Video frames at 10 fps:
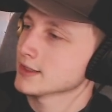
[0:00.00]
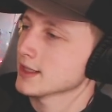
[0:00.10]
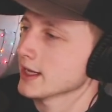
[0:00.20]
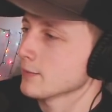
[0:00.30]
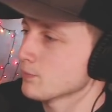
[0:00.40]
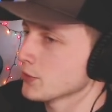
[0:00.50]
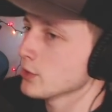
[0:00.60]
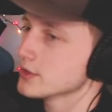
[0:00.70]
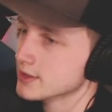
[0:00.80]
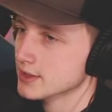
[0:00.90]
like
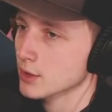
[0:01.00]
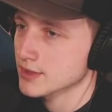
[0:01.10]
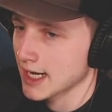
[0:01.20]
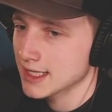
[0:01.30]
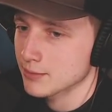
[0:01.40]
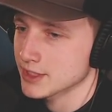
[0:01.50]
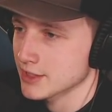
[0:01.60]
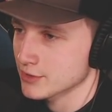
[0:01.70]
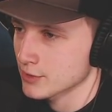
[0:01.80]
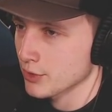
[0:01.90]
those height
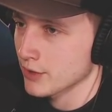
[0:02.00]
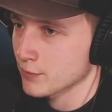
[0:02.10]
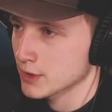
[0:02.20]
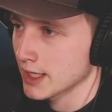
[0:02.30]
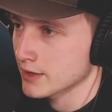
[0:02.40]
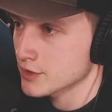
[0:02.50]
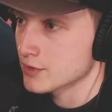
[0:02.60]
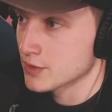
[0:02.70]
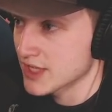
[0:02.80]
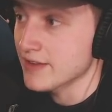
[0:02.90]
limitations are there for like
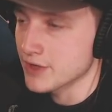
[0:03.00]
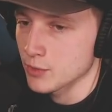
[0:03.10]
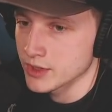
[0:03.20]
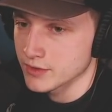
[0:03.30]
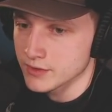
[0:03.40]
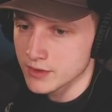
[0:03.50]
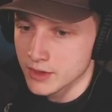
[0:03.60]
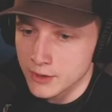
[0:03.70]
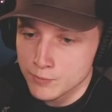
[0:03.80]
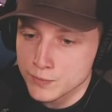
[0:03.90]
safety reasons.
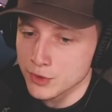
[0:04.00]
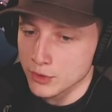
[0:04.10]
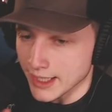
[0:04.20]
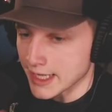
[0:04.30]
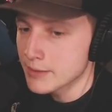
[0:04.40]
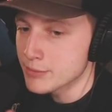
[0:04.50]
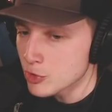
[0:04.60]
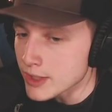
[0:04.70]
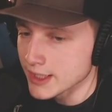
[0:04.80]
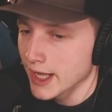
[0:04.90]
So like him
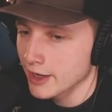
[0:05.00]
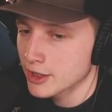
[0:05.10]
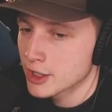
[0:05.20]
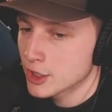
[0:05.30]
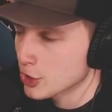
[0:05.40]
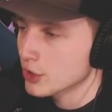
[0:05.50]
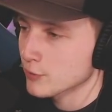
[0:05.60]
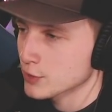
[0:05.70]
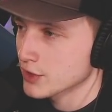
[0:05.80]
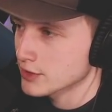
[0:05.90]
doing that could have
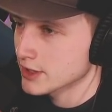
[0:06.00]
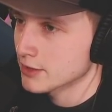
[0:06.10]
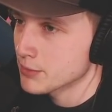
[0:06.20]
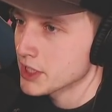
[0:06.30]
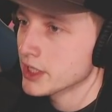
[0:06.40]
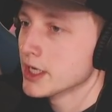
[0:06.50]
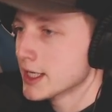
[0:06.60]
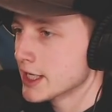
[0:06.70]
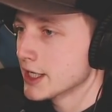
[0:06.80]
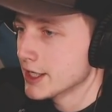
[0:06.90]
resulted in me
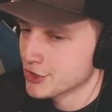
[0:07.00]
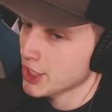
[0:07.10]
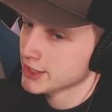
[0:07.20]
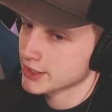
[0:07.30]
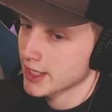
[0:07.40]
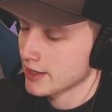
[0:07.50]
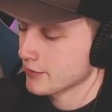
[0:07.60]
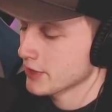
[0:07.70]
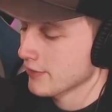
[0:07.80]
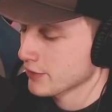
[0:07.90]
getting ejected out of
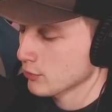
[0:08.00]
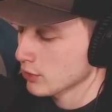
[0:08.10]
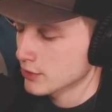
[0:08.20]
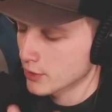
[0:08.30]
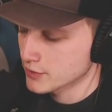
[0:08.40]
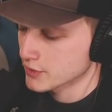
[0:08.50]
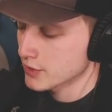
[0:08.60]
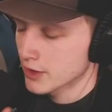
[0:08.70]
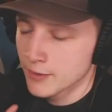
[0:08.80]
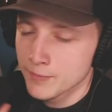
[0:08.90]
an effing roller coaster
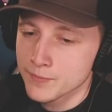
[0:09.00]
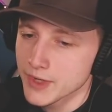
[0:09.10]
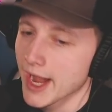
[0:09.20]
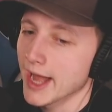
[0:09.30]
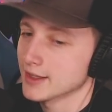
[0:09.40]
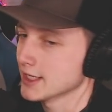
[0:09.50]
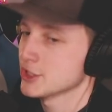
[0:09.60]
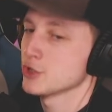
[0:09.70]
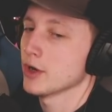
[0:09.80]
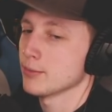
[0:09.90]
at like
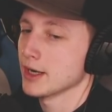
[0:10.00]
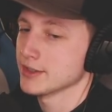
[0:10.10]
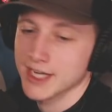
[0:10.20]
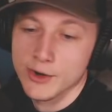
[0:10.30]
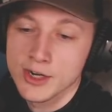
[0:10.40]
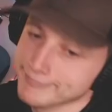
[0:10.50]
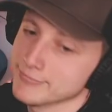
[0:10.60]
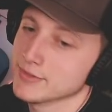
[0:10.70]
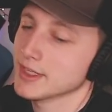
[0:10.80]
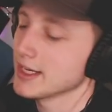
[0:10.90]
200 miles an hour.
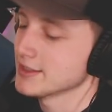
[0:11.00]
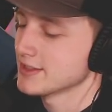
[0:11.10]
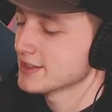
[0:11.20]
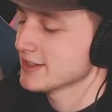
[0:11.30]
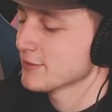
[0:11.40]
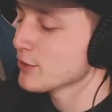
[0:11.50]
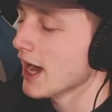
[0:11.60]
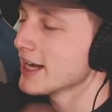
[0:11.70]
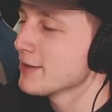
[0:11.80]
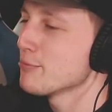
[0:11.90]
Guys,
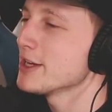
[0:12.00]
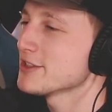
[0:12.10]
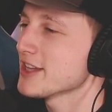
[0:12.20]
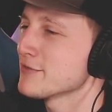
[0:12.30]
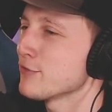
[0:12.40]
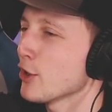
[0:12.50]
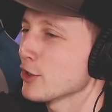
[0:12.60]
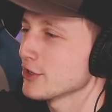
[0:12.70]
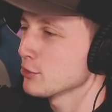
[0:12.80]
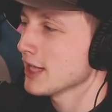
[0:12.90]
I didn't mean to say
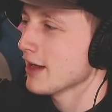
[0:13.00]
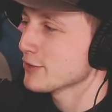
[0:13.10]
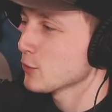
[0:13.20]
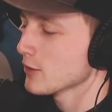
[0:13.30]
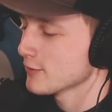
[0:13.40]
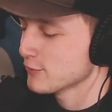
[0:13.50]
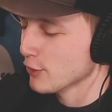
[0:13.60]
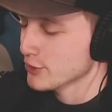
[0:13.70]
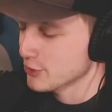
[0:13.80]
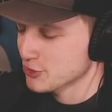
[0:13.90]
fart. Don't laugh at the word
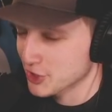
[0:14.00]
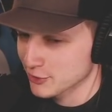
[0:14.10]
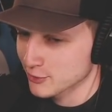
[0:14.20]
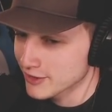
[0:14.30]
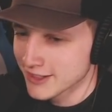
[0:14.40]
fart, you children.